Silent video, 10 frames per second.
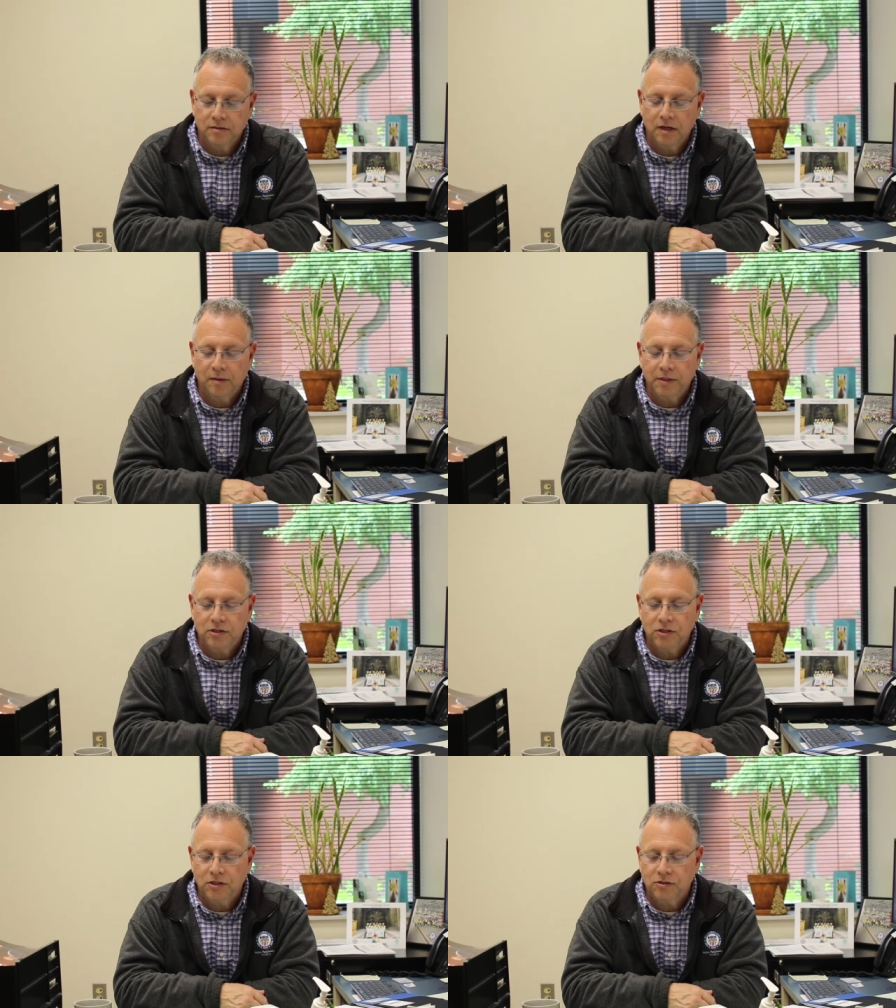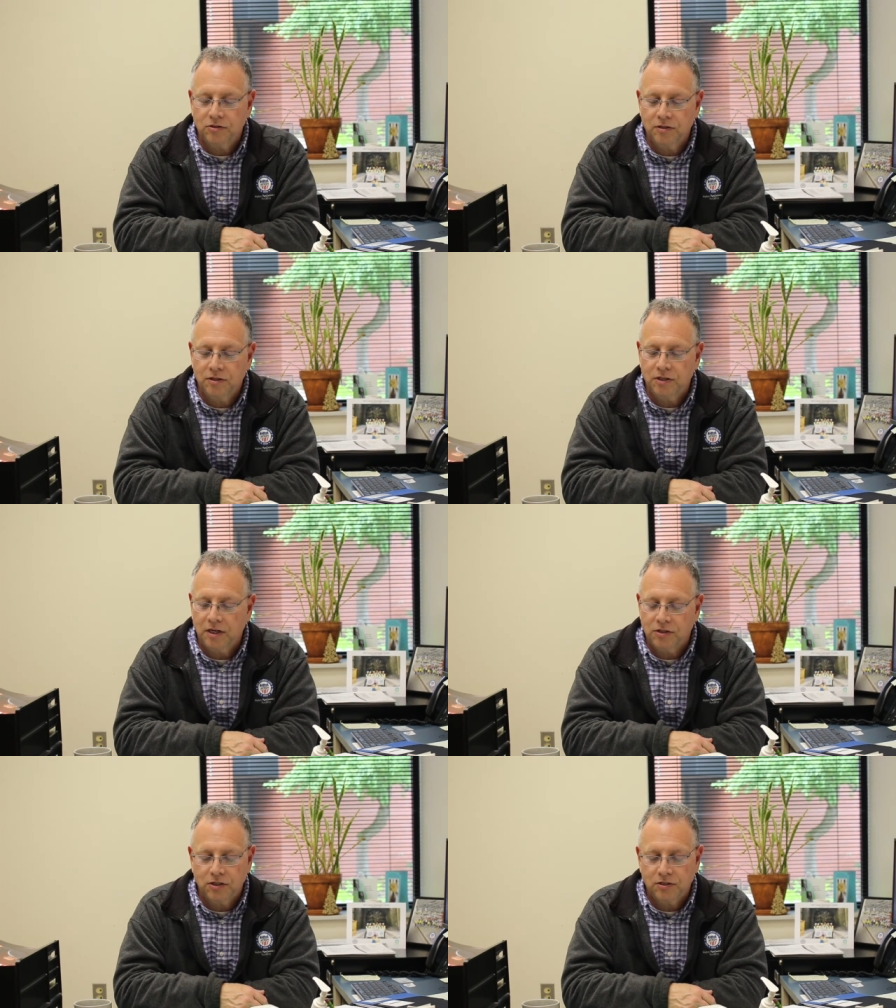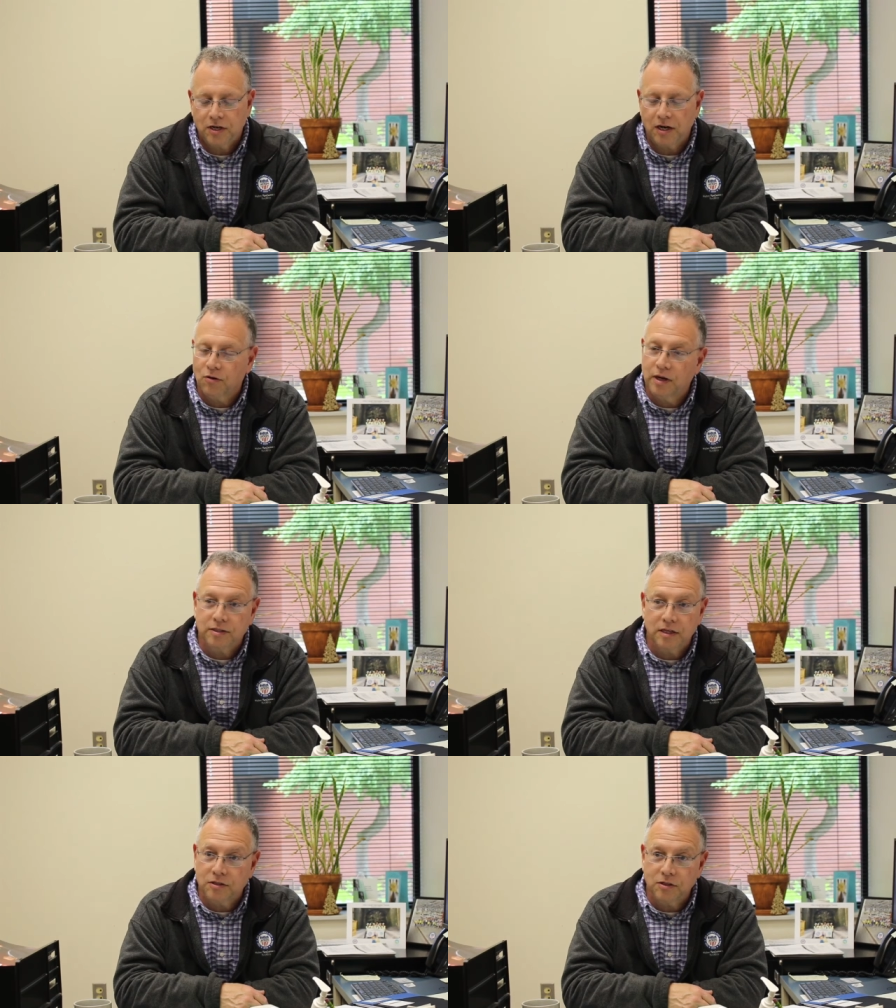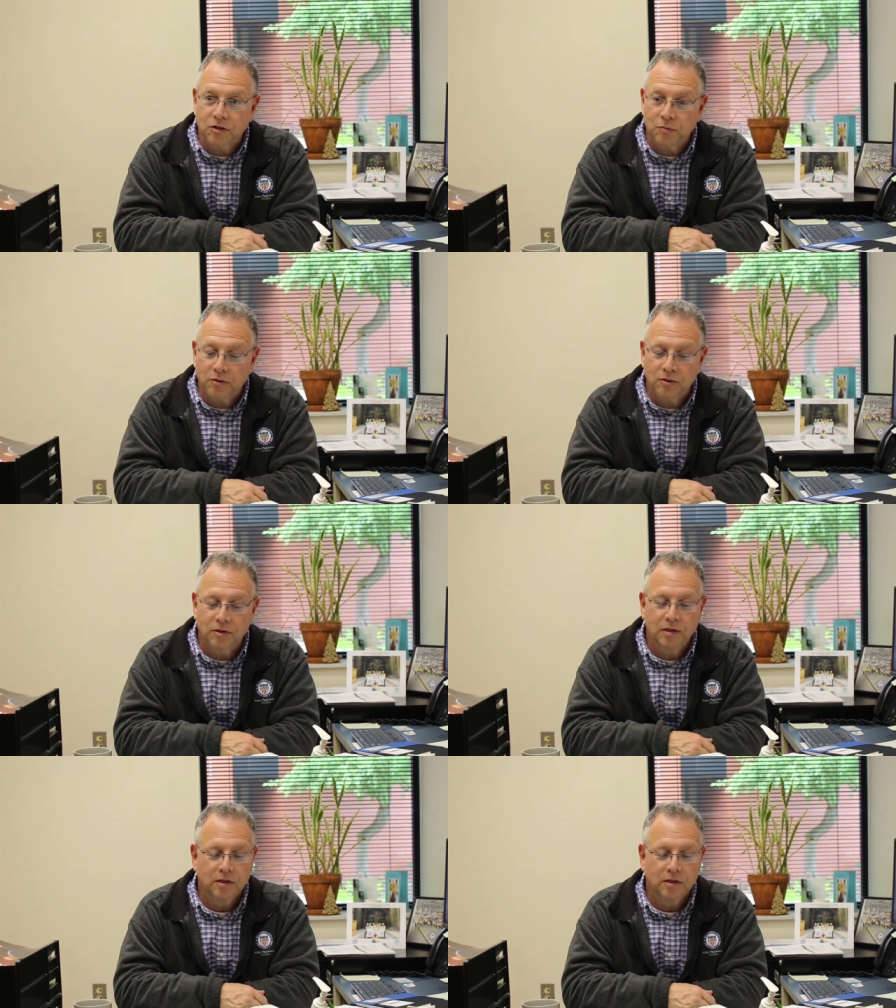yeah, I mean, she just, in general, she's got a great sense of humor.